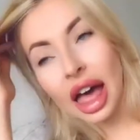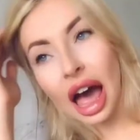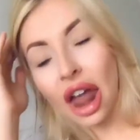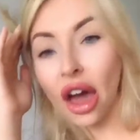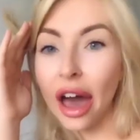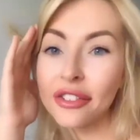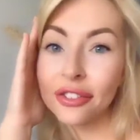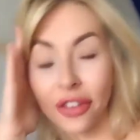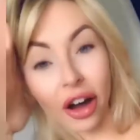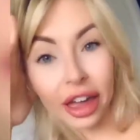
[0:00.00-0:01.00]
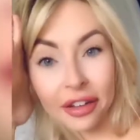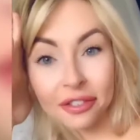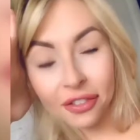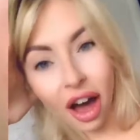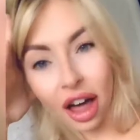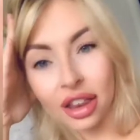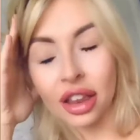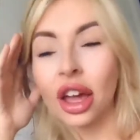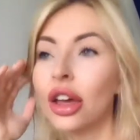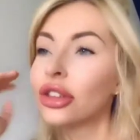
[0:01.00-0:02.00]
And I have fucking
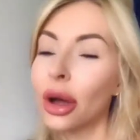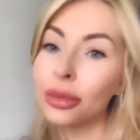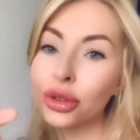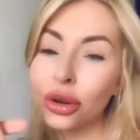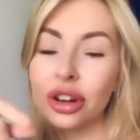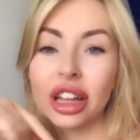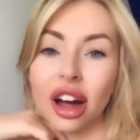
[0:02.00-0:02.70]
fun. So I'm sorry,